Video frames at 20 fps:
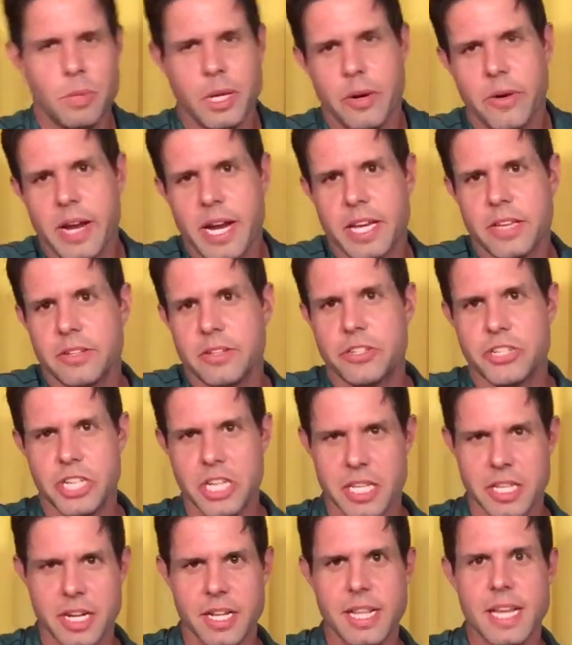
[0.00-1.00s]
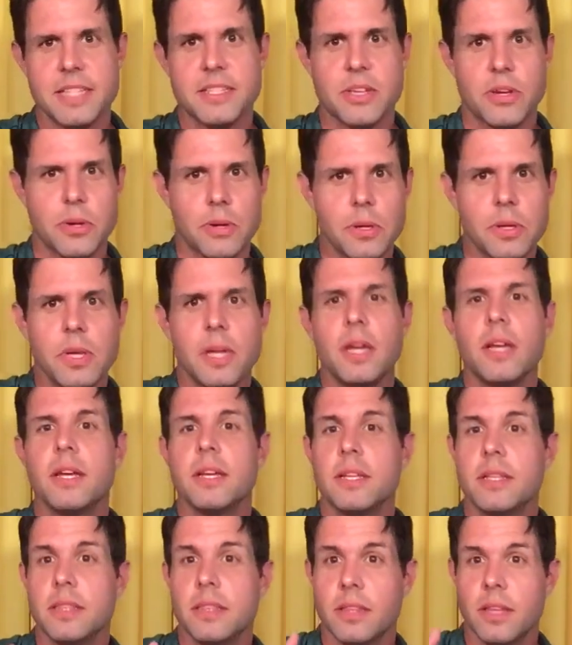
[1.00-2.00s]
regular G there, that's cool.
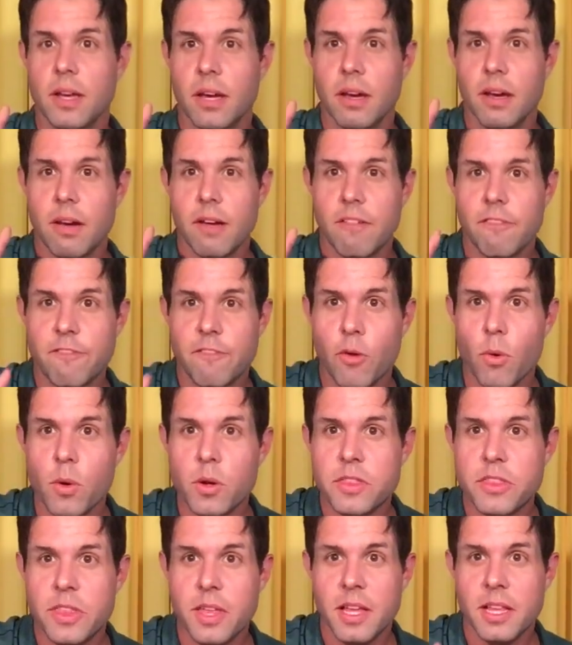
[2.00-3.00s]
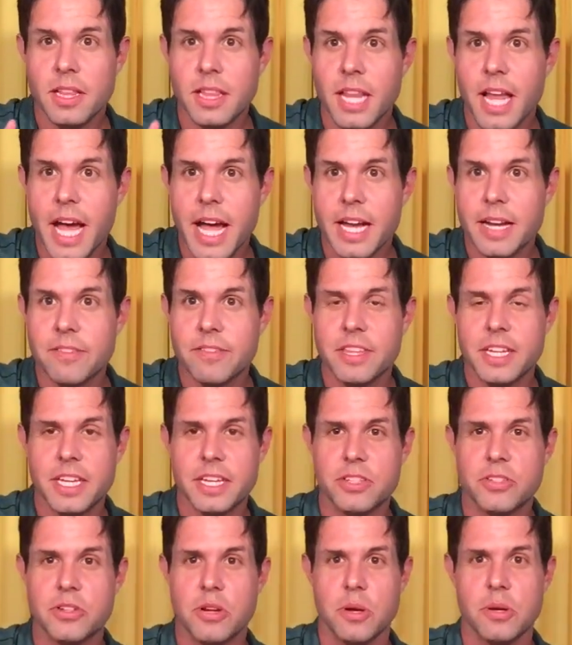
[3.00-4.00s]
The fourth line of the
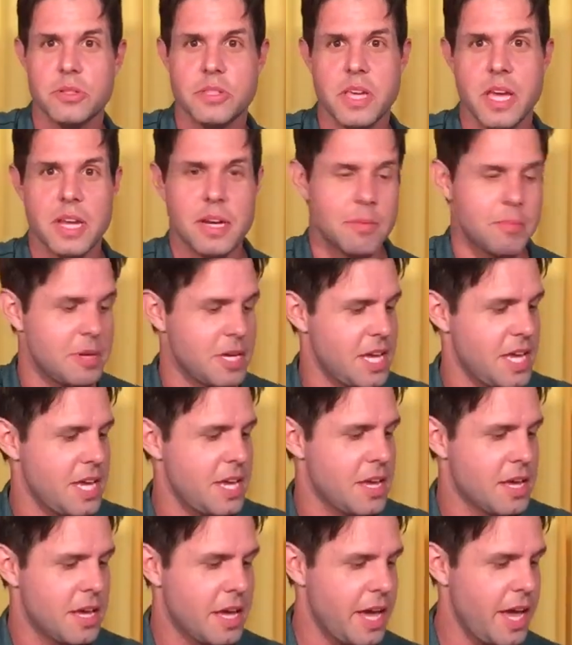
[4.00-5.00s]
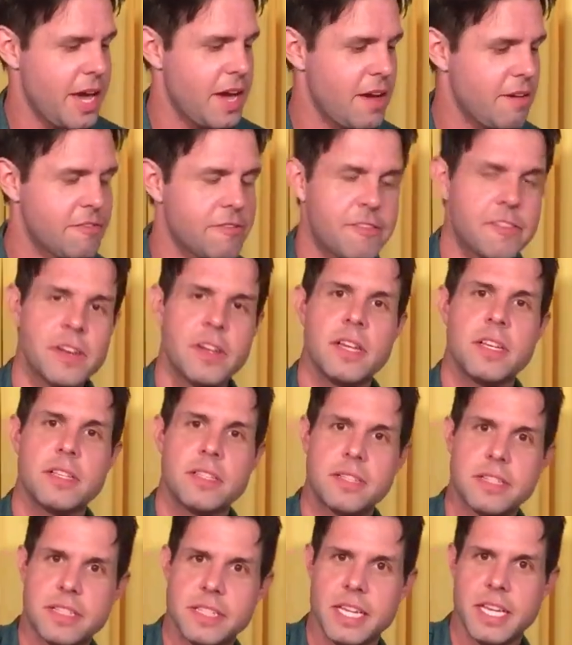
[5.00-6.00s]
intro is gonna be F,
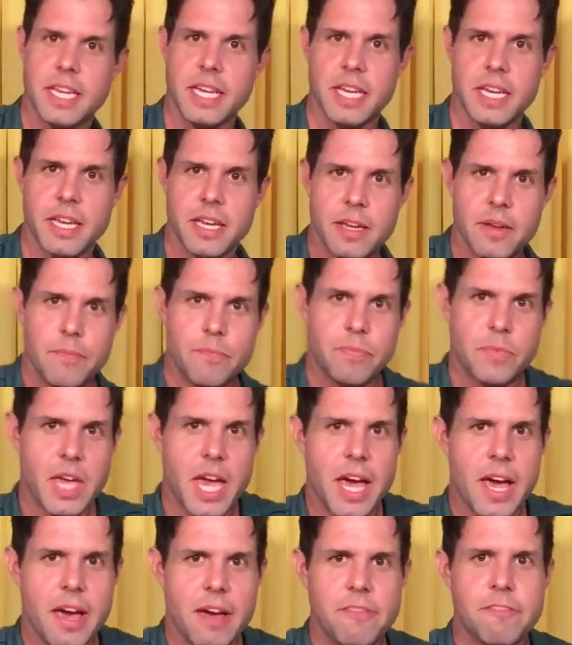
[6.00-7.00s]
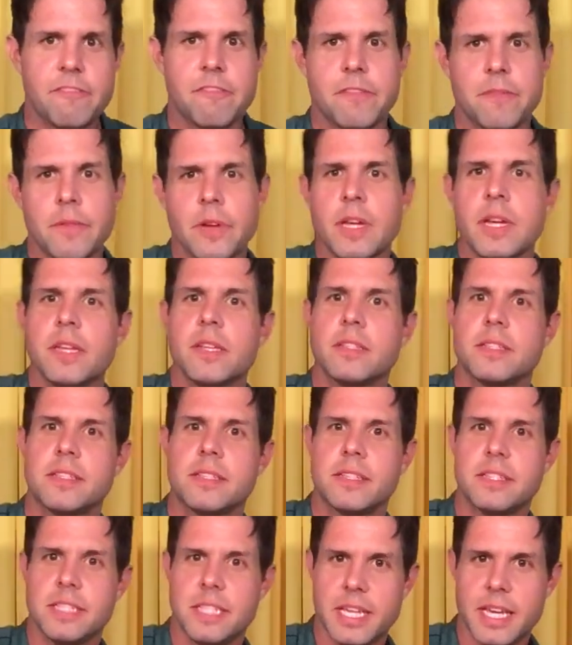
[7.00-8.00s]
C, F,
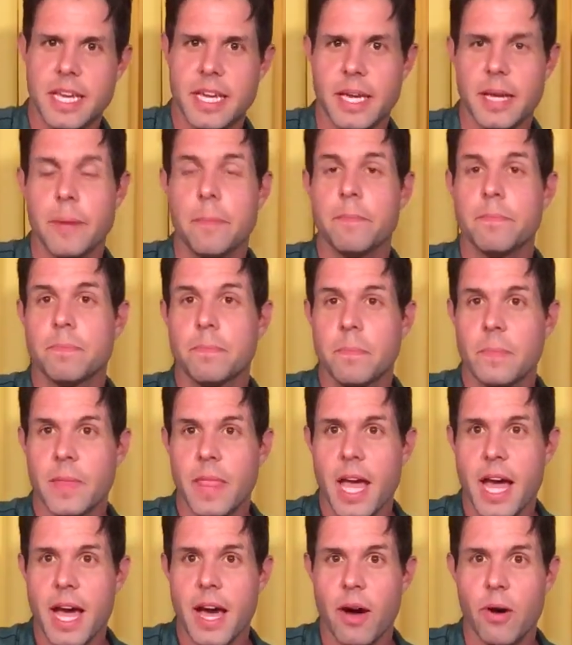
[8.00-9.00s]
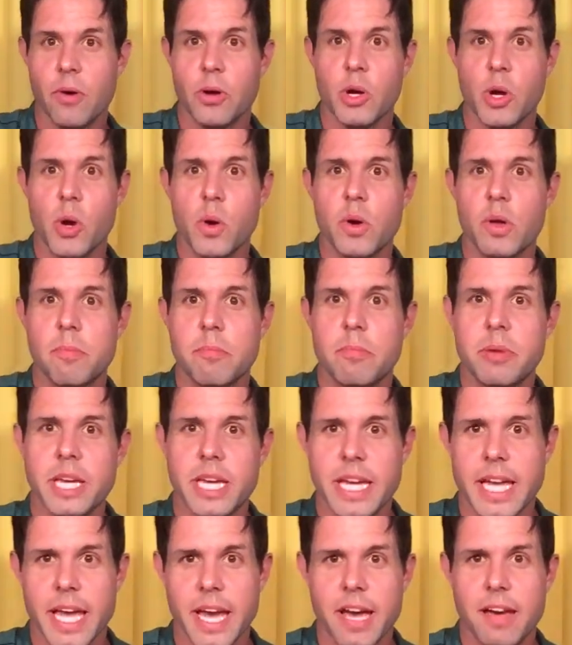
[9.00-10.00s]
C. Now, go to
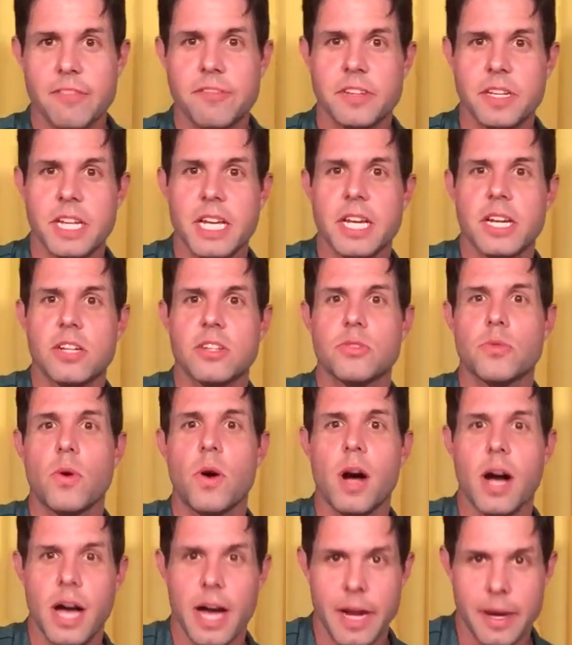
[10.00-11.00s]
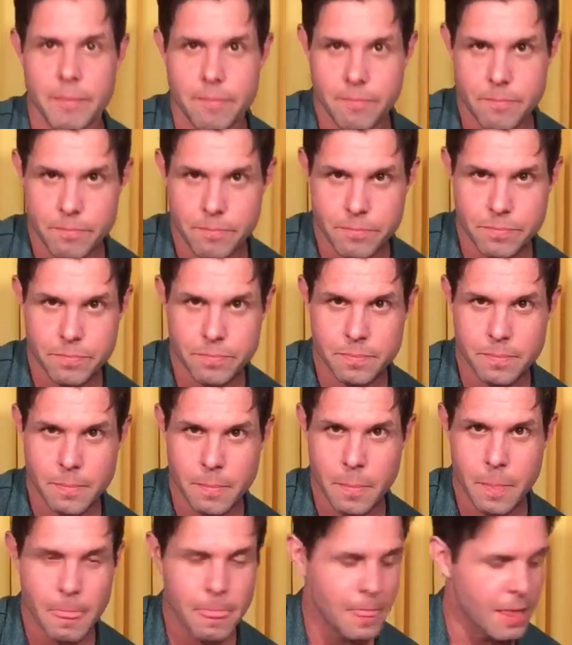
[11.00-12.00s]
big F and here's why.
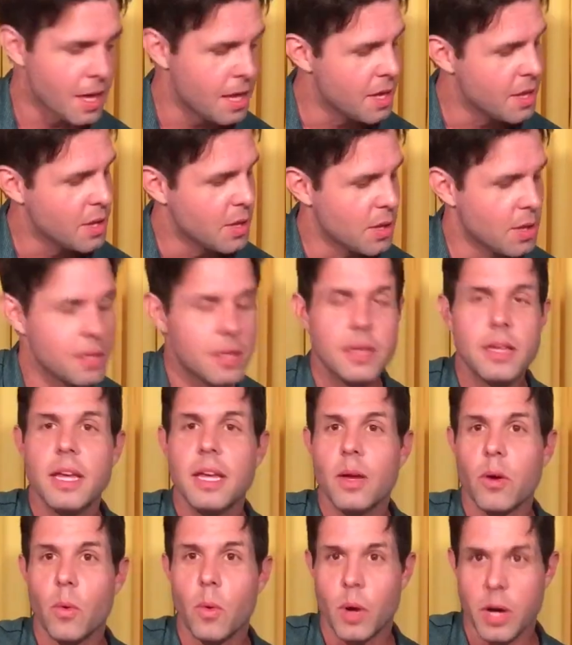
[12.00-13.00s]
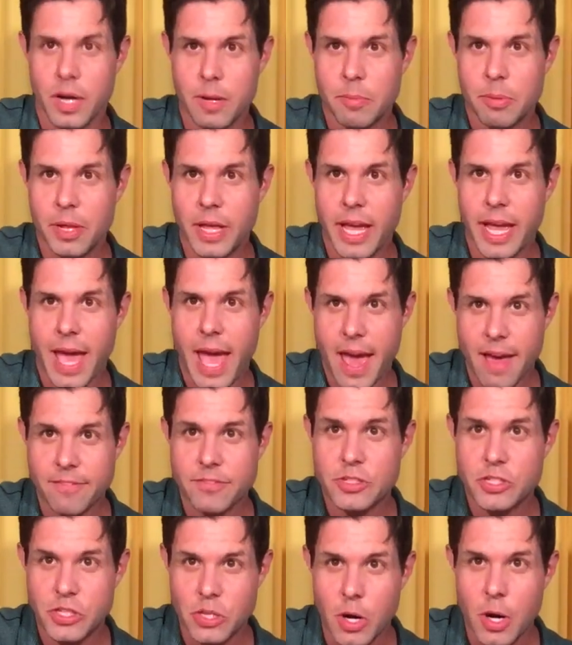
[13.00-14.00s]
We're gonna play F
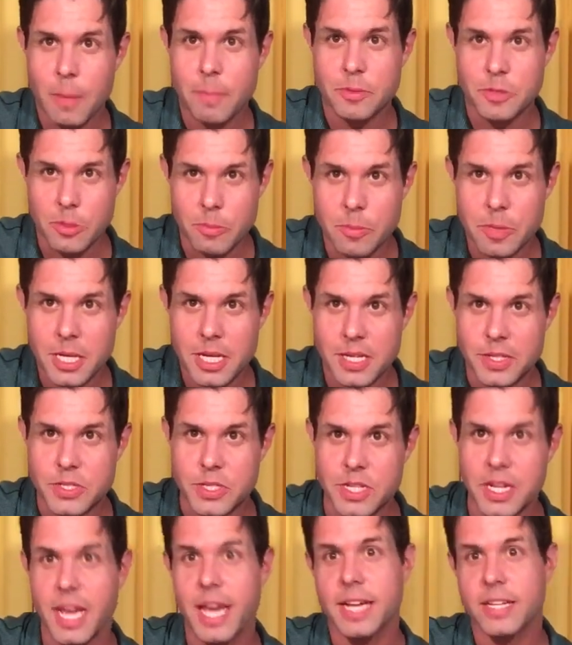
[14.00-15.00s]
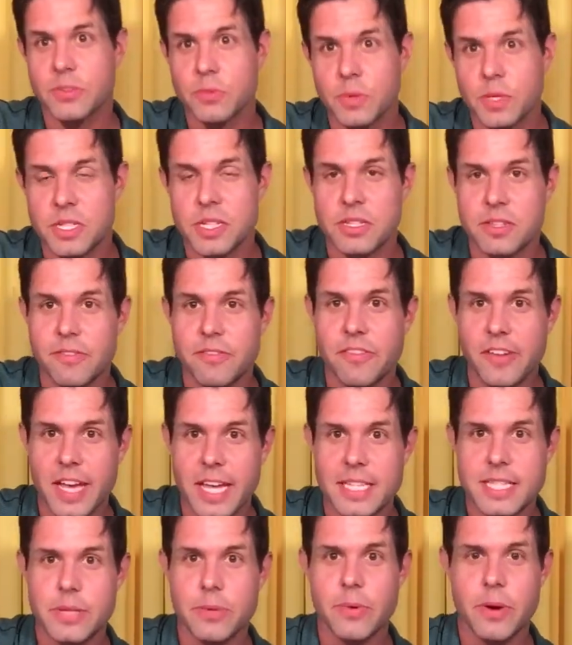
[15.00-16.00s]
sharp diminished next, which is a
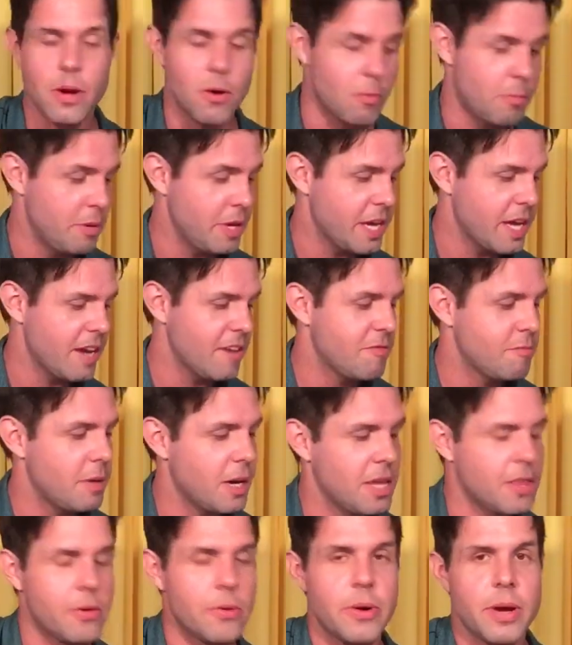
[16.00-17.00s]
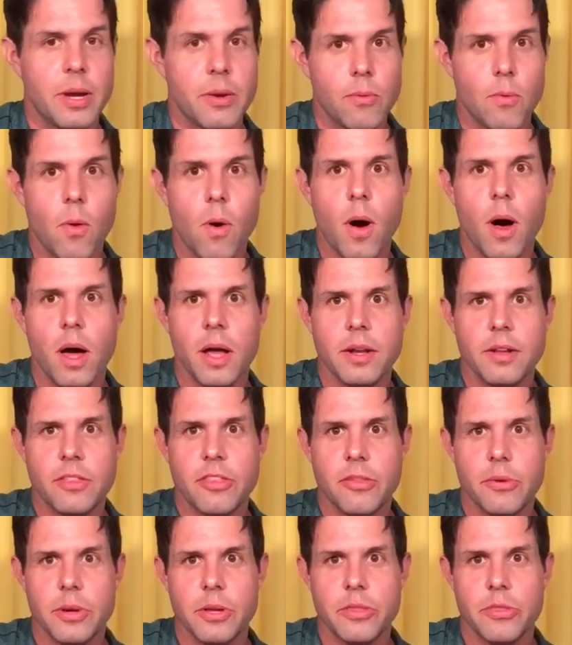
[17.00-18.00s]
fancy way, oh, big F by the way, one,
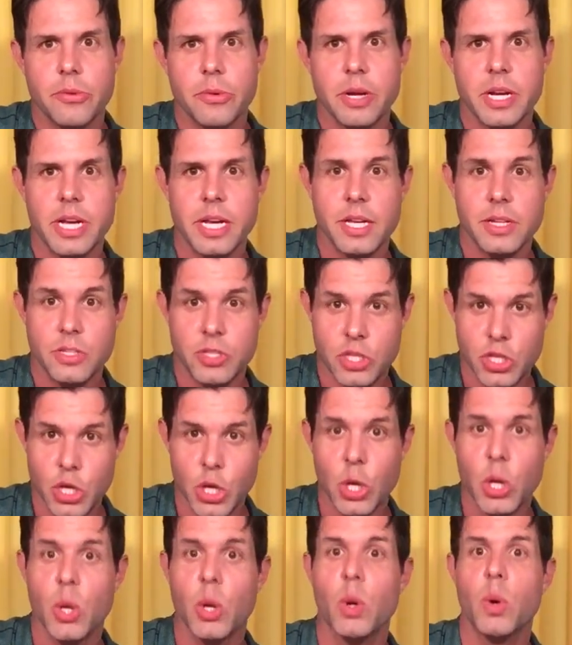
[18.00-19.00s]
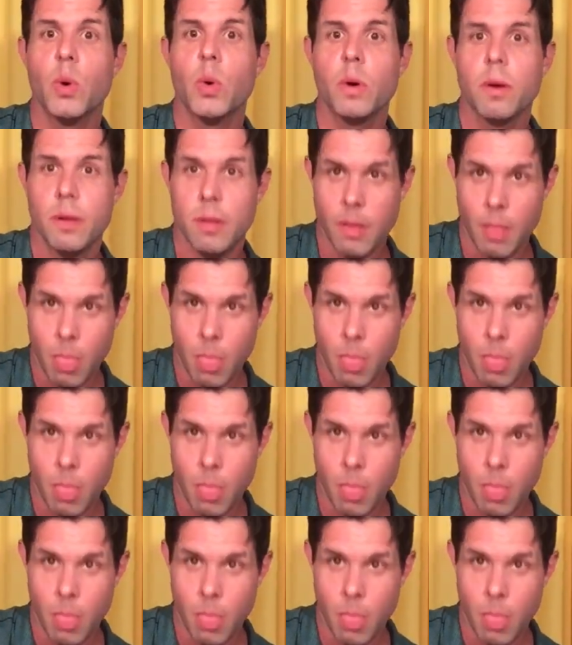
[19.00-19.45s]
three, three, two,